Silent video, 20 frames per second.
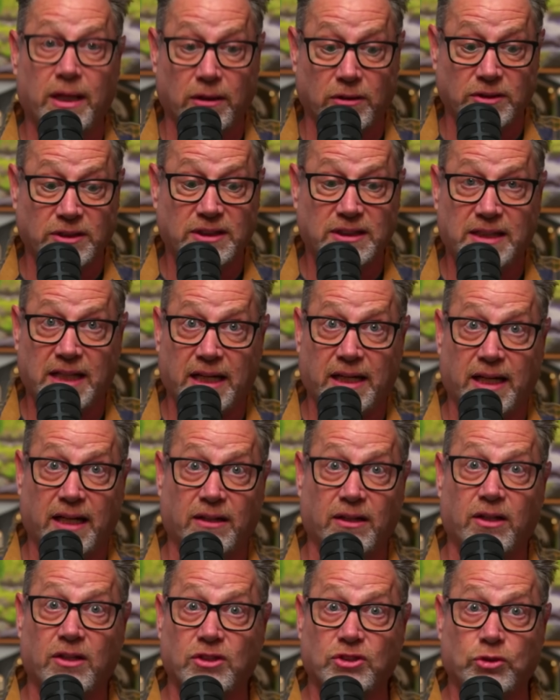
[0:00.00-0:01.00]
It'll stick
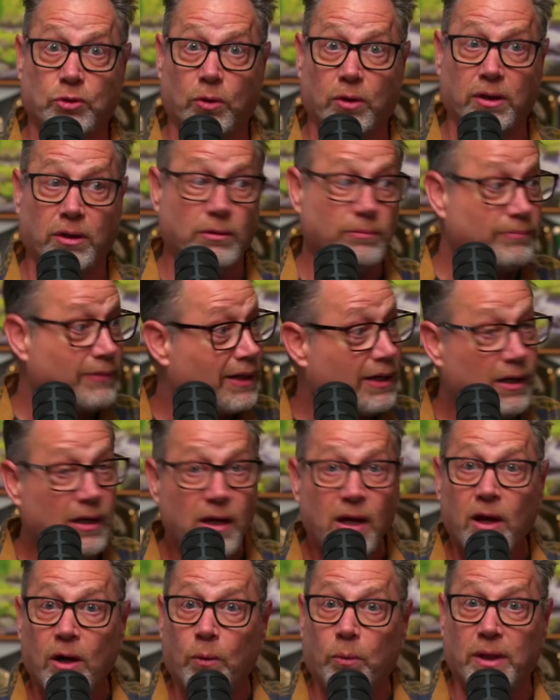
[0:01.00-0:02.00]
into the soil
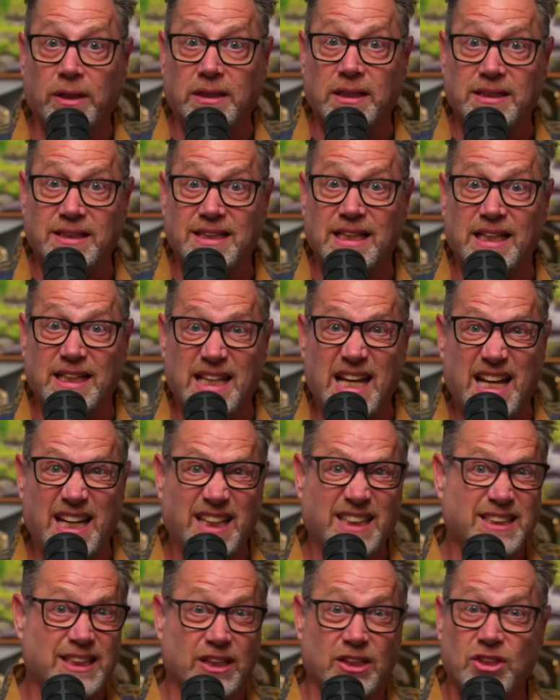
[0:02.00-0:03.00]
with the
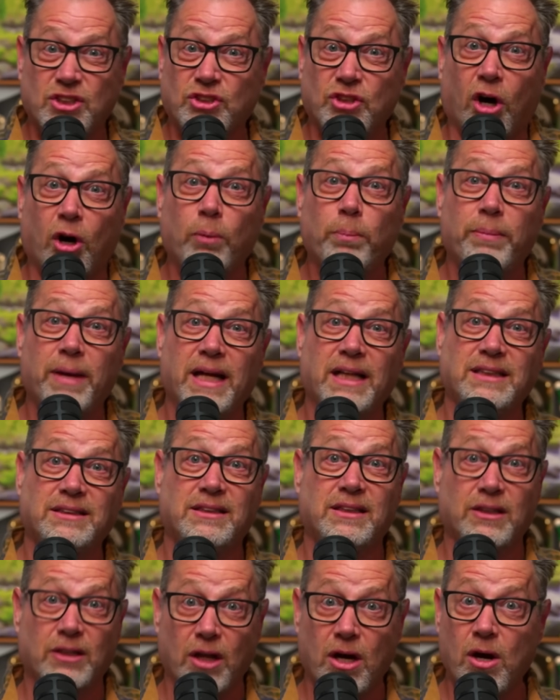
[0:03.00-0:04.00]
synthetics and the salt
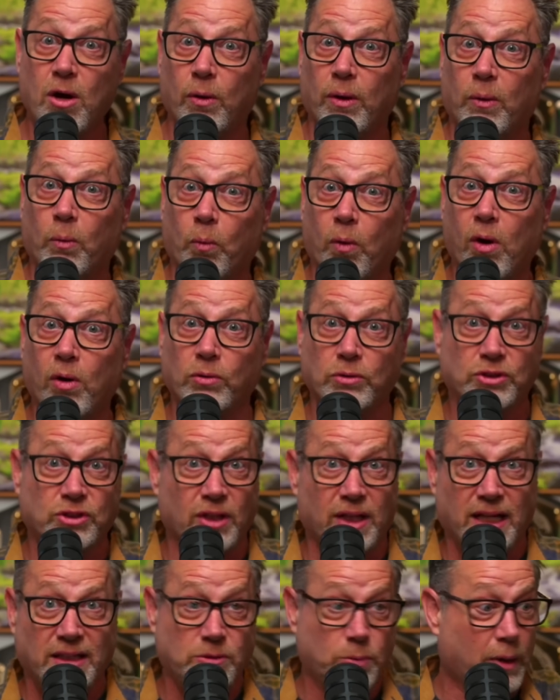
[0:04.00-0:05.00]
base. No, it won't.
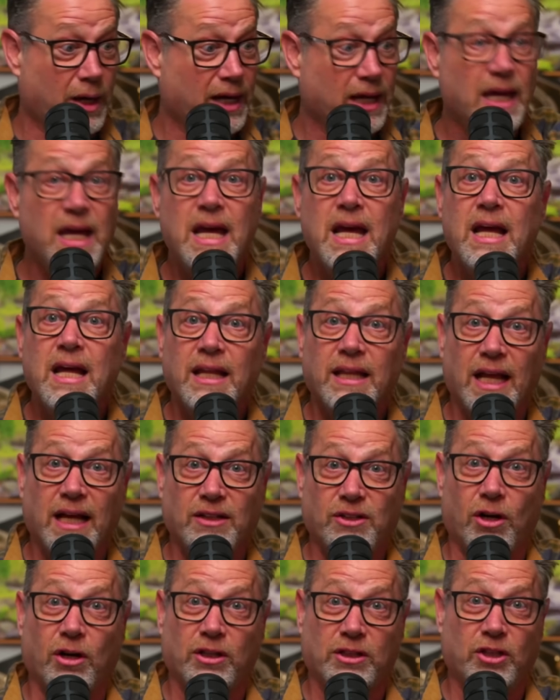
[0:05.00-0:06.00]
So that's why they
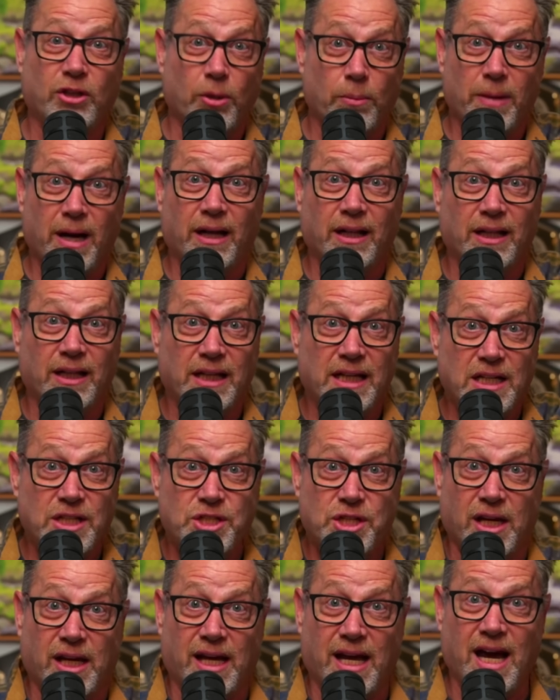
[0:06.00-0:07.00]
talk to you about ah.
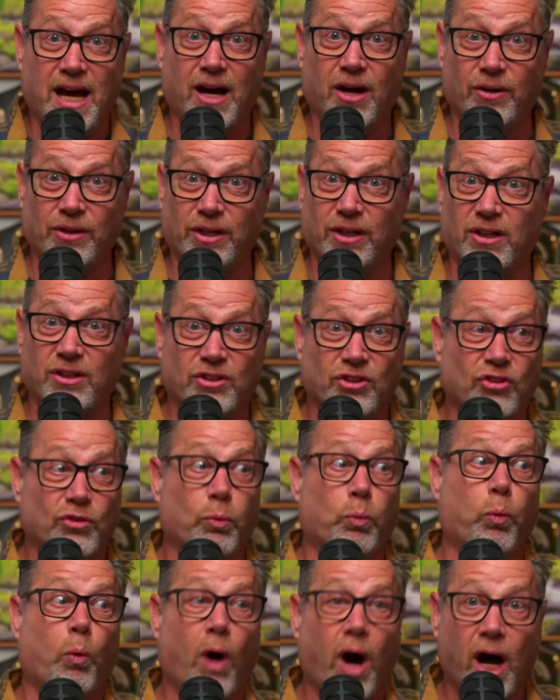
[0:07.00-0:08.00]
leaching out. You can just
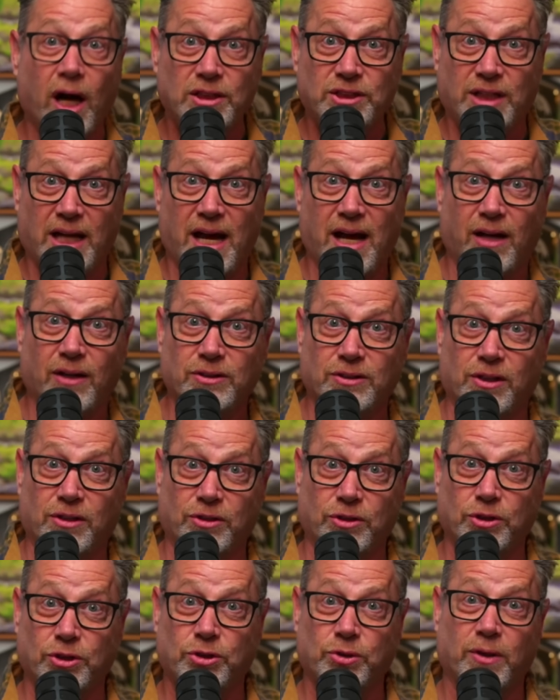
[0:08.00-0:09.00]
wash out the
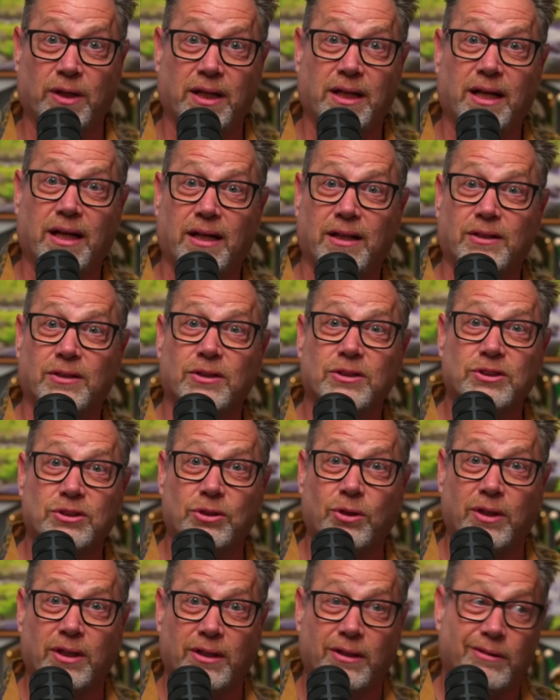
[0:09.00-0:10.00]
nutrient in your
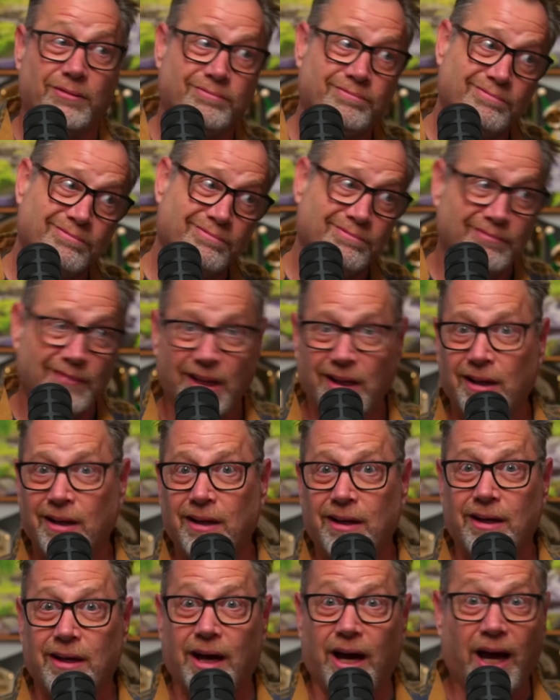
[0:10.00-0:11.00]
soil.
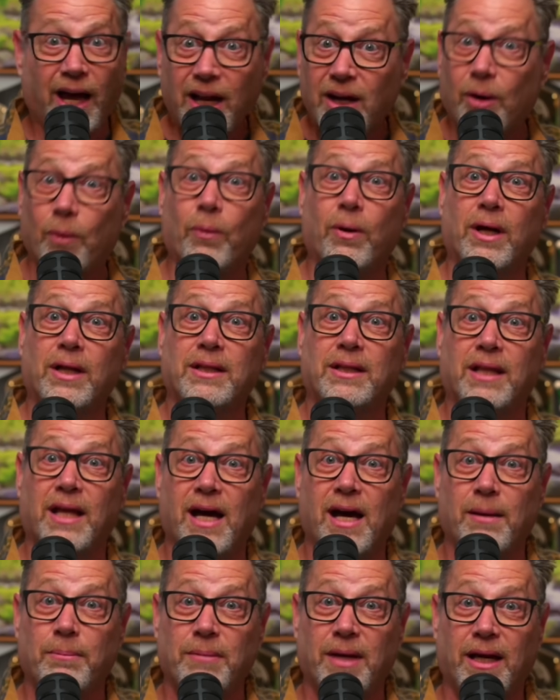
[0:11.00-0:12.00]
I don't want
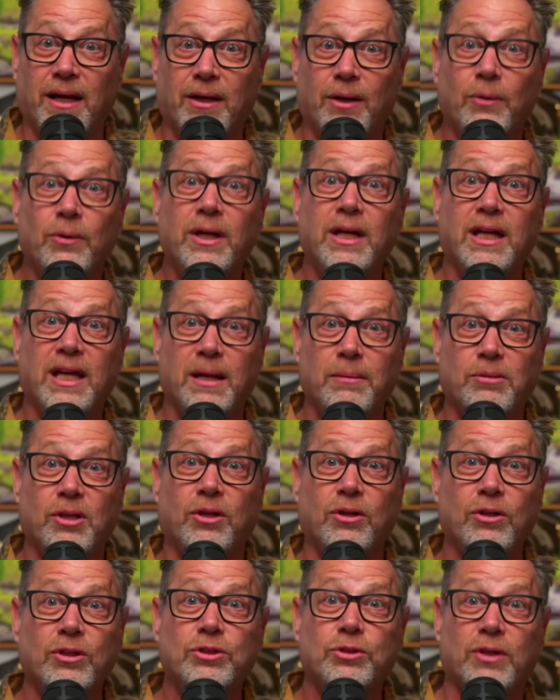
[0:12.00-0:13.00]
that, man. I want to keep the
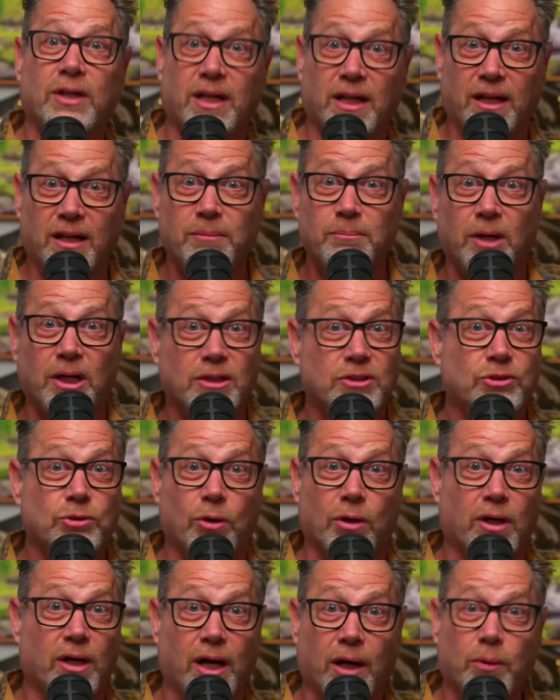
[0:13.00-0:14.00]
nutrient in my
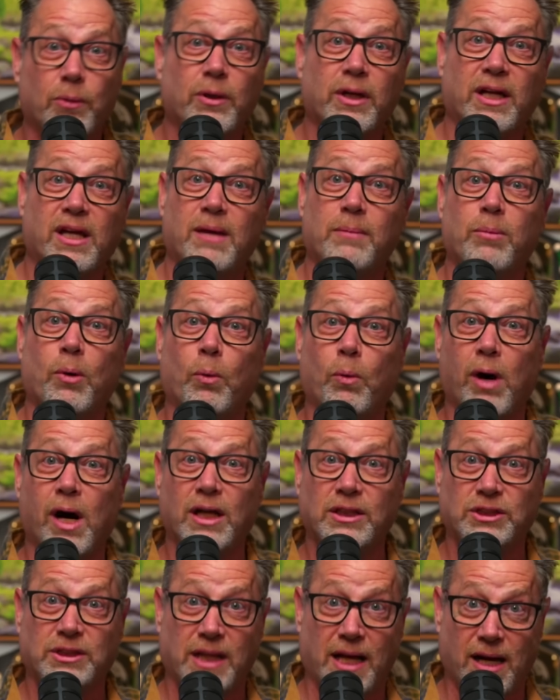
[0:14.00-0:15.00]
soil. I don't want to keep it
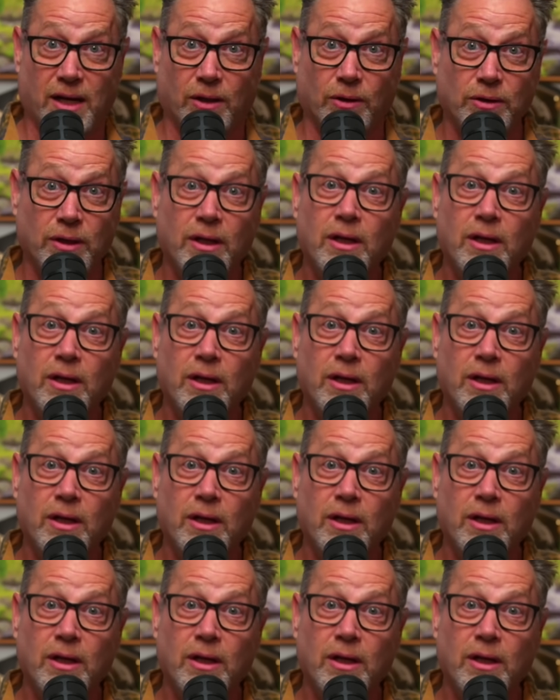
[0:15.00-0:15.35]
washed out.